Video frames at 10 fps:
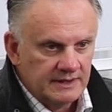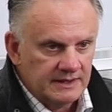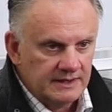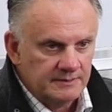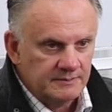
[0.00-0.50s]

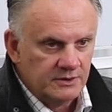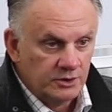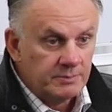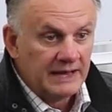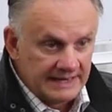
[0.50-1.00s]
Uh,
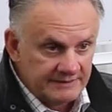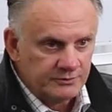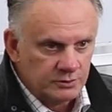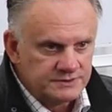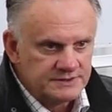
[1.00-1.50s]
third party
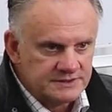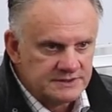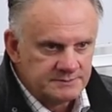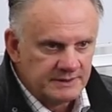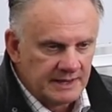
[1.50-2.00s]
forces
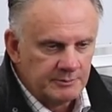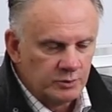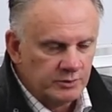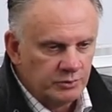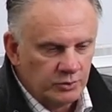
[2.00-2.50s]
has become
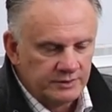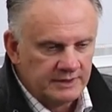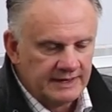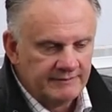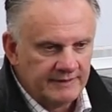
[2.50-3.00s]
more important
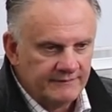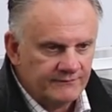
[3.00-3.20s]
than ever.